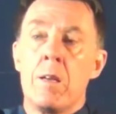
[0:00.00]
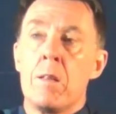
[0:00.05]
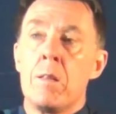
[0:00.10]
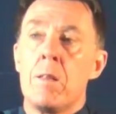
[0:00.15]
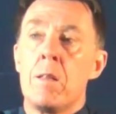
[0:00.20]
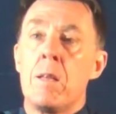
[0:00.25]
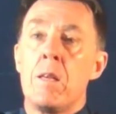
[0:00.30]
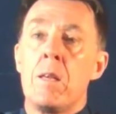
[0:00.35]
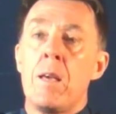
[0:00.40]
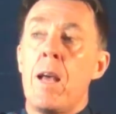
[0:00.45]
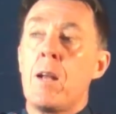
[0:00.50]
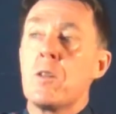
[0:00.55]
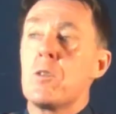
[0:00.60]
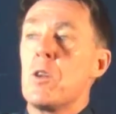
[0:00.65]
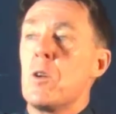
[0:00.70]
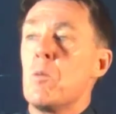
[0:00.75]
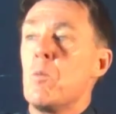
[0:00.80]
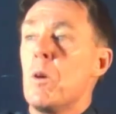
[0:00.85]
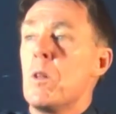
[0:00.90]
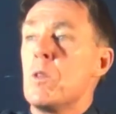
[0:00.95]
The
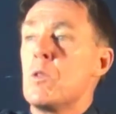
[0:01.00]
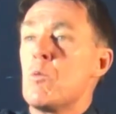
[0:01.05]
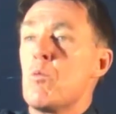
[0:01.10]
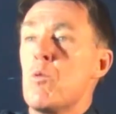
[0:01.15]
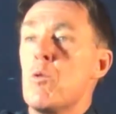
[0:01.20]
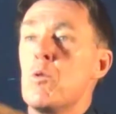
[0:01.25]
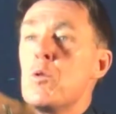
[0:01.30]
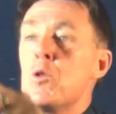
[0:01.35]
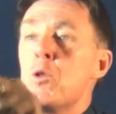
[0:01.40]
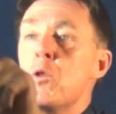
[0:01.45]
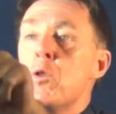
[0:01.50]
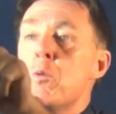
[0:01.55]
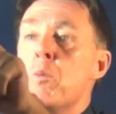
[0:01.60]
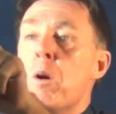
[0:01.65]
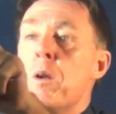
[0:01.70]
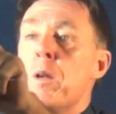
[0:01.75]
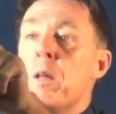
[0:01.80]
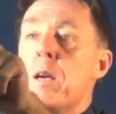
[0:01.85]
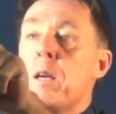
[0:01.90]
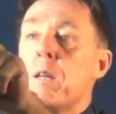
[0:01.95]
outside ones, root 2
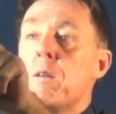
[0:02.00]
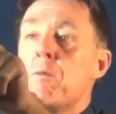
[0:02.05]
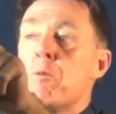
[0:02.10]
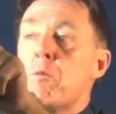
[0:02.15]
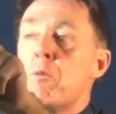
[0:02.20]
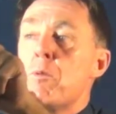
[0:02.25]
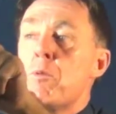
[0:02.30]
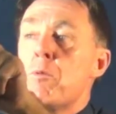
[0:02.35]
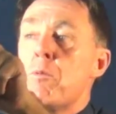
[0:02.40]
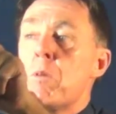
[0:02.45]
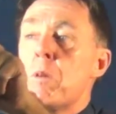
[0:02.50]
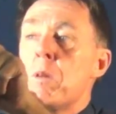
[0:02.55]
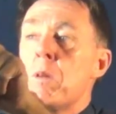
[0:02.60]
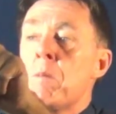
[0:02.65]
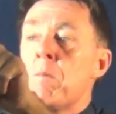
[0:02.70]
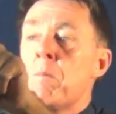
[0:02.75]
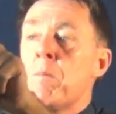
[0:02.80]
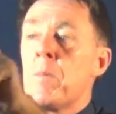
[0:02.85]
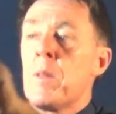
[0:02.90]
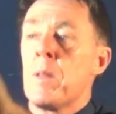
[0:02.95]
by negative root 3
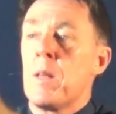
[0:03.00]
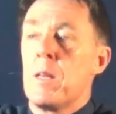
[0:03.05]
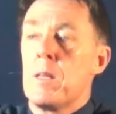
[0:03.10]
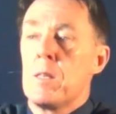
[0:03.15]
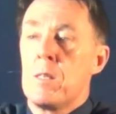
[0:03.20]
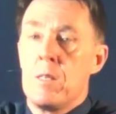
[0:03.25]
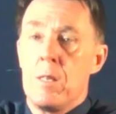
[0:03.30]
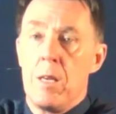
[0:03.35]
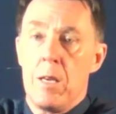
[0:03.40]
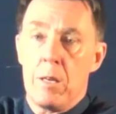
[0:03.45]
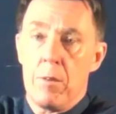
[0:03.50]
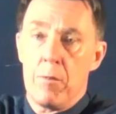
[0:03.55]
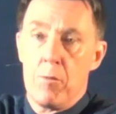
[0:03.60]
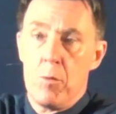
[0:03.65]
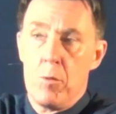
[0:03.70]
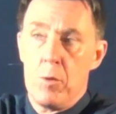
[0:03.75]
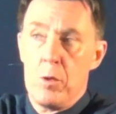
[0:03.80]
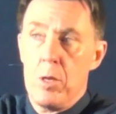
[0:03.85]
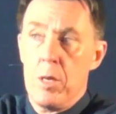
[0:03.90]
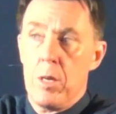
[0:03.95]
is negative
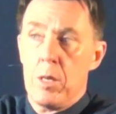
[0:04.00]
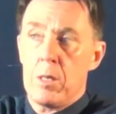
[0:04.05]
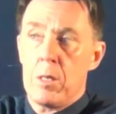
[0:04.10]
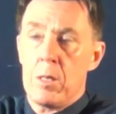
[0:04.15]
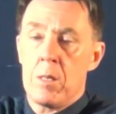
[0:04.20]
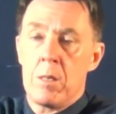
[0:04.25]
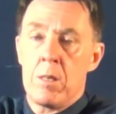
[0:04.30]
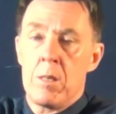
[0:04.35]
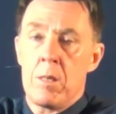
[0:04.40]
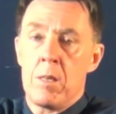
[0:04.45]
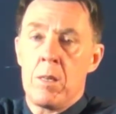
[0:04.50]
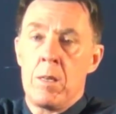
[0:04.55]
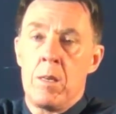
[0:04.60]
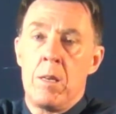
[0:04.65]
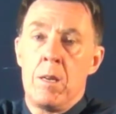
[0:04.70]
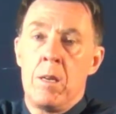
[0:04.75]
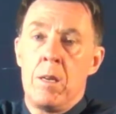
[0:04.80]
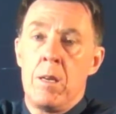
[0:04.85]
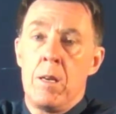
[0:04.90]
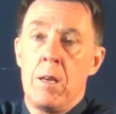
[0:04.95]
root 6.
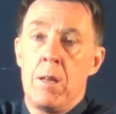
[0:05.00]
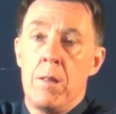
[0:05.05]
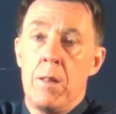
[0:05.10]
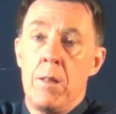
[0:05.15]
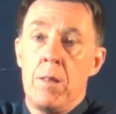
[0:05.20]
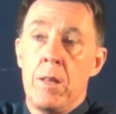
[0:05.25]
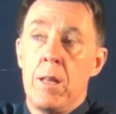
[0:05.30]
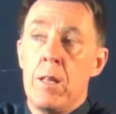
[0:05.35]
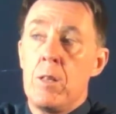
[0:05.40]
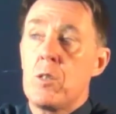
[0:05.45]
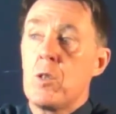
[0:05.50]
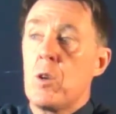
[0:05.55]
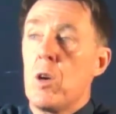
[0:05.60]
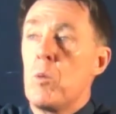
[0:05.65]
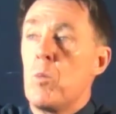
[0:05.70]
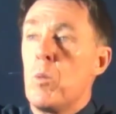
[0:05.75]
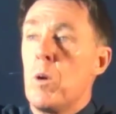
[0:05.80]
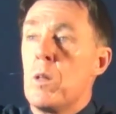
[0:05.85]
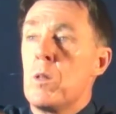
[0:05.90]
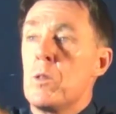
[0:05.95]
Then the
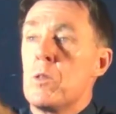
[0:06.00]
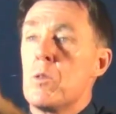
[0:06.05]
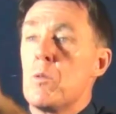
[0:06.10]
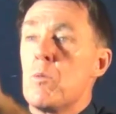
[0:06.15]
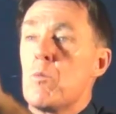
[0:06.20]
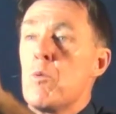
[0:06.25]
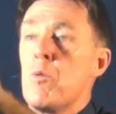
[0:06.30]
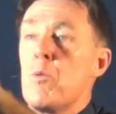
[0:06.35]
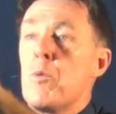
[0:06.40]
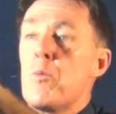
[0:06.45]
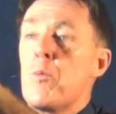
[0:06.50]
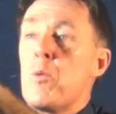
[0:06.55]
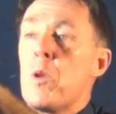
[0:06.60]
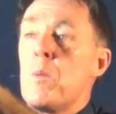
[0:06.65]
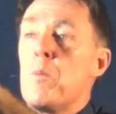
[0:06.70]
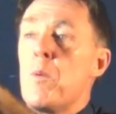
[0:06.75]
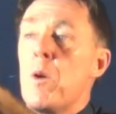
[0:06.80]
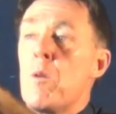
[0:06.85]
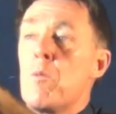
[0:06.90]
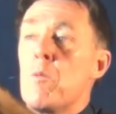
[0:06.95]
inside ones, root
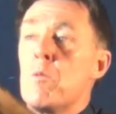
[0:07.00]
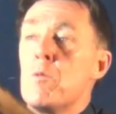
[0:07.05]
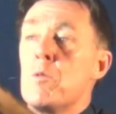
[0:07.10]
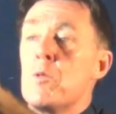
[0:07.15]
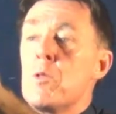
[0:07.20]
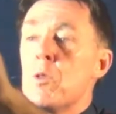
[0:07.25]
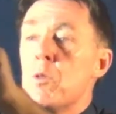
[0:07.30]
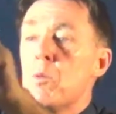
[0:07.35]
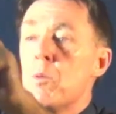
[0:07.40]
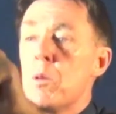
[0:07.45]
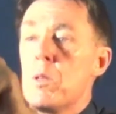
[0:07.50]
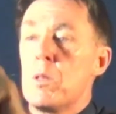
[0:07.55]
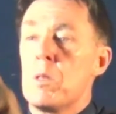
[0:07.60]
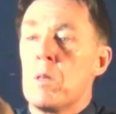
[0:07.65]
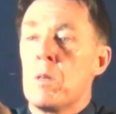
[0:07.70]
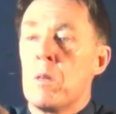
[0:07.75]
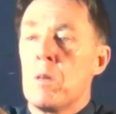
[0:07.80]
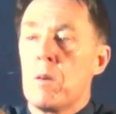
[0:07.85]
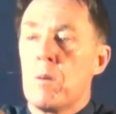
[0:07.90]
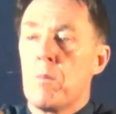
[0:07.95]
3 by root 2 is
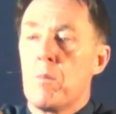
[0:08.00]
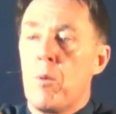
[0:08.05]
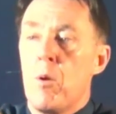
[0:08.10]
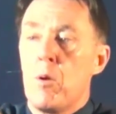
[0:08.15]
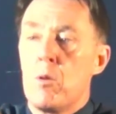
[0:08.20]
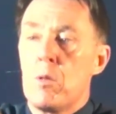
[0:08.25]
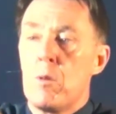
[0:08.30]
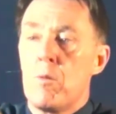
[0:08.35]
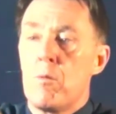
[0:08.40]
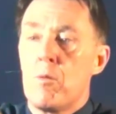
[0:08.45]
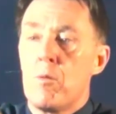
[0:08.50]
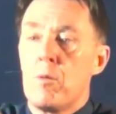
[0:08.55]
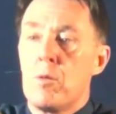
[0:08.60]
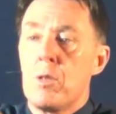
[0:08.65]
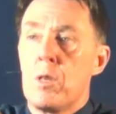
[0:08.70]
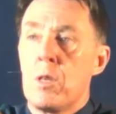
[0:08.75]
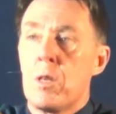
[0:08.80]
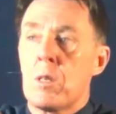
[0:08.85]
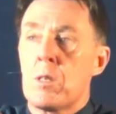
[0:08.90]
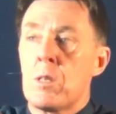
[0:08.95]
positive root
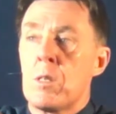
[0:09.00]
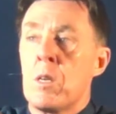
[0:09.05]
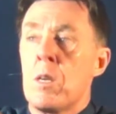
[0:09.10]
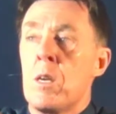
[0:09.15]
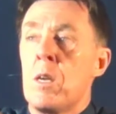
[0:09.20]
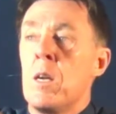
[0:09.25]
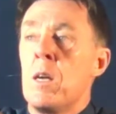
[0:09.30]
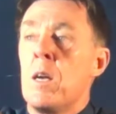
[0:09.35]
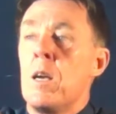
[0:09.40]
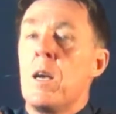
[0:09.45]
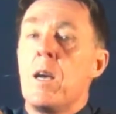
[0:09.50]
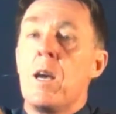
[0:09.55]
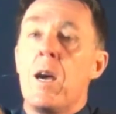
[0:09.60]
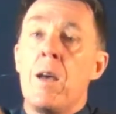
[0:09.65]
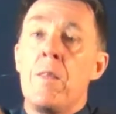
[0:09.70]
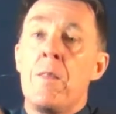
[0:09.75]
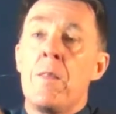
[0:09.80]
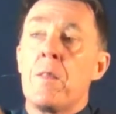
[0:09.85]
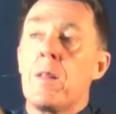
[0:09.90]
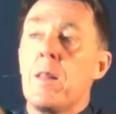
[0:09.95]
6.
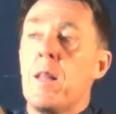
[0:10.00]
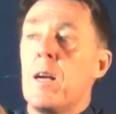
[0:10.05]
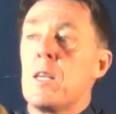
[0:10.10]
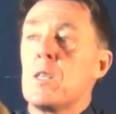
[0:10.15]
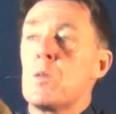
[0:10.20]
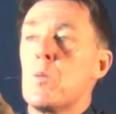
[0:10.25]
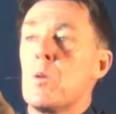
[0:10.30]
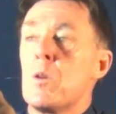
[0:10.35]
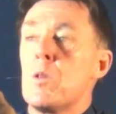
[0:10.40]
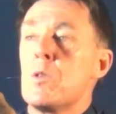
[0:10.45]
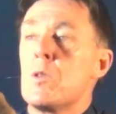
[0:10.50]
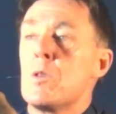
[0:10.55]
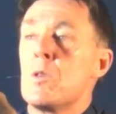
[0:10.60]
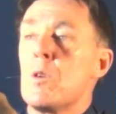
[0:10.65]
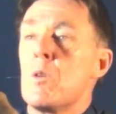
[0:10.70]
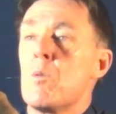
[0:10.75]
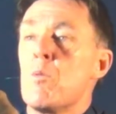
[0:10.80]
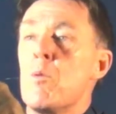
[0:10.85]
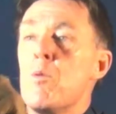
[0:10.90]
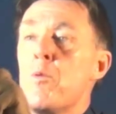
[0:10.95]
And then the last ones,
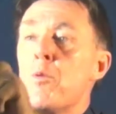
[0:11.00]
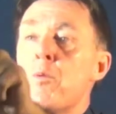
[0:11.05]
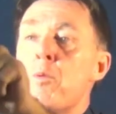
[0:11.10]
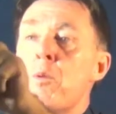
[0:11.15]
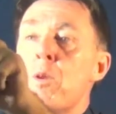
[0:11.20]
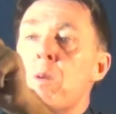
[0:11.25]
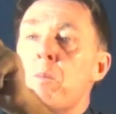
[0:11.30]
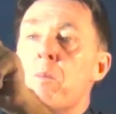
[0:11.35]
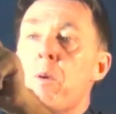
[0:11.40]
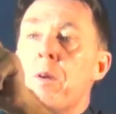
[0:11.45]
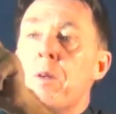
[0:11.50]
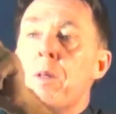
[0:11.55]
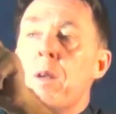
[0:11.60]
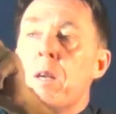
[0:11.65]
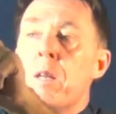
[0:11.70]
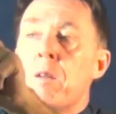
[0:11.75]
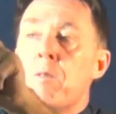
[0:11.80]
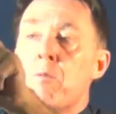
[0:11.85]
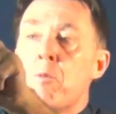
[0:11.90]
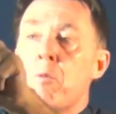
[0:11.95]
root 3 by
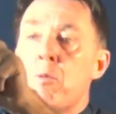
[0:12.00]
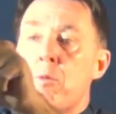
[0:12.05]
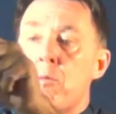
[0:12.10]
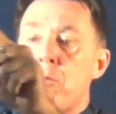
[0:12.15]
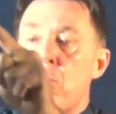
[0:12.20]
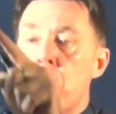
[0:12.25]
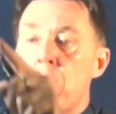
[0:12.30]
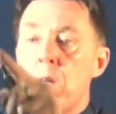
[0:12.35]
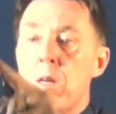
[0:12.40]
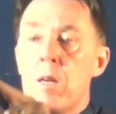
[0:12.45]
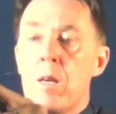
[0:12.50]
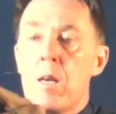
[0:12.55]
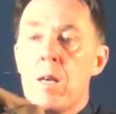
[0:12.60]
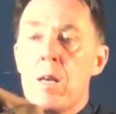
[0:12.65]
negative root 3